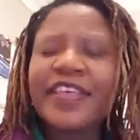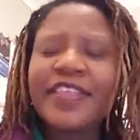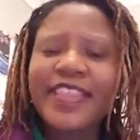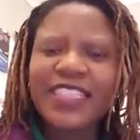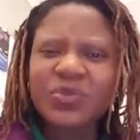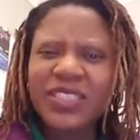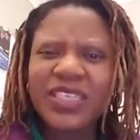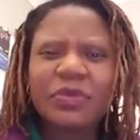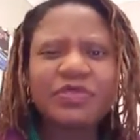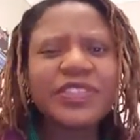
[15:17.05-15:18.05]
And that's where
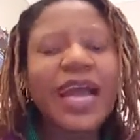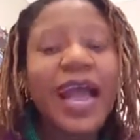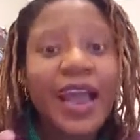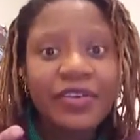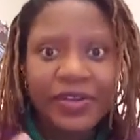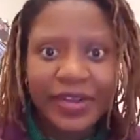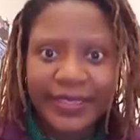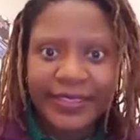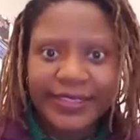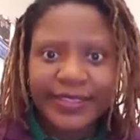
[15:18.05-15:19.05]
some of his
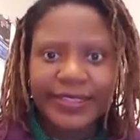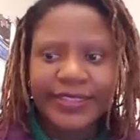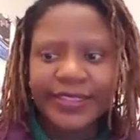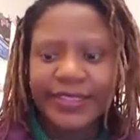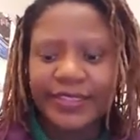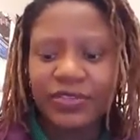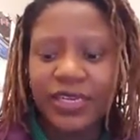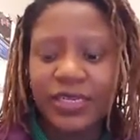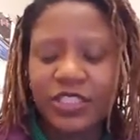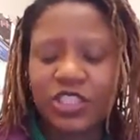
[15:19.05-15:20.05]
arrogance is
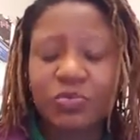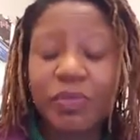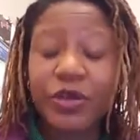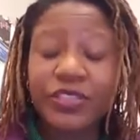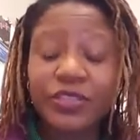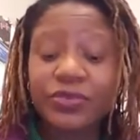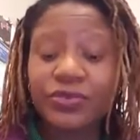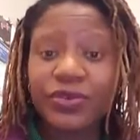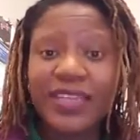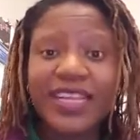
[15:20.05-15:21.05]
really spouting
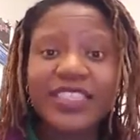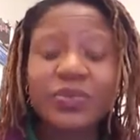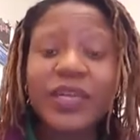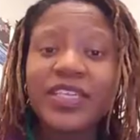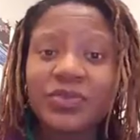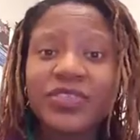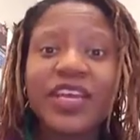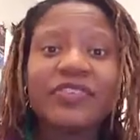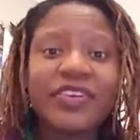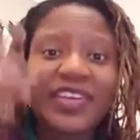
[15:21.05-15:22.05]
through. And that's where he's going
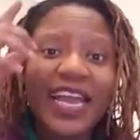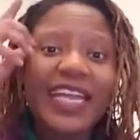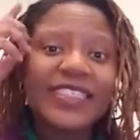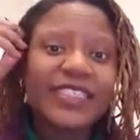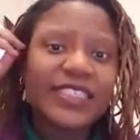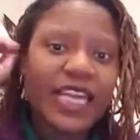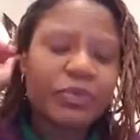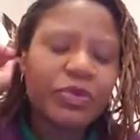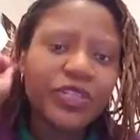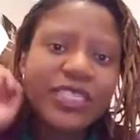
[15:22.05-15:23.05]
to have a reality
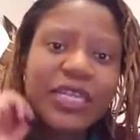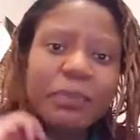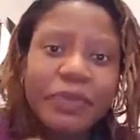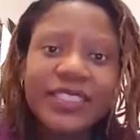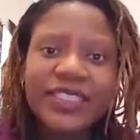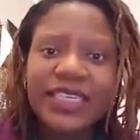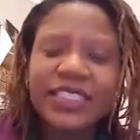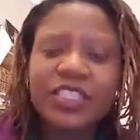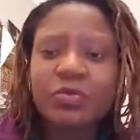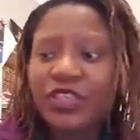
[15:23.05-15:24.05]
check. Because in a
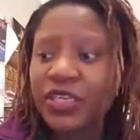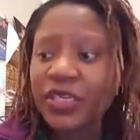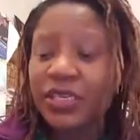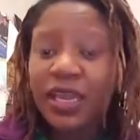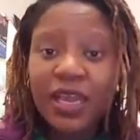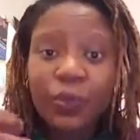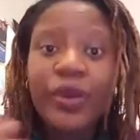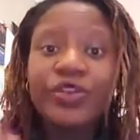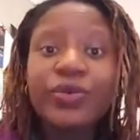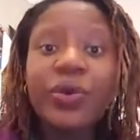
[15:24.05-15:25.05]
business, especially
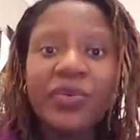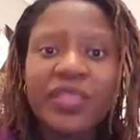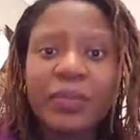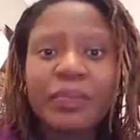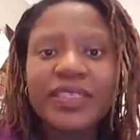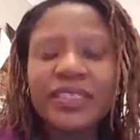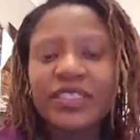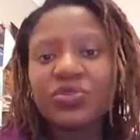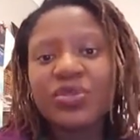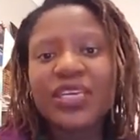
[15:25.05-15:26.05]
when you own the
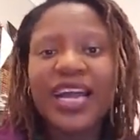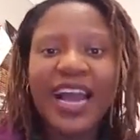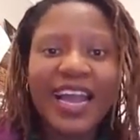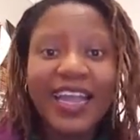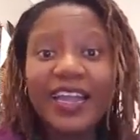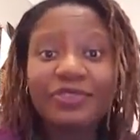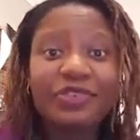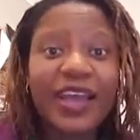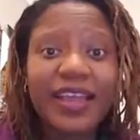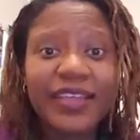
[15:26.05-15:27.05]
business, you can hire and
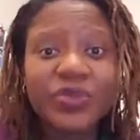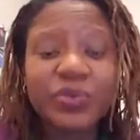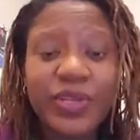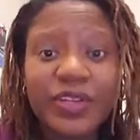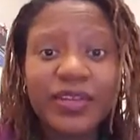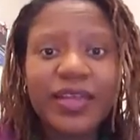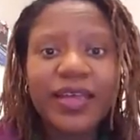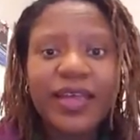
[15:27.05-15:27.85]
fire at will.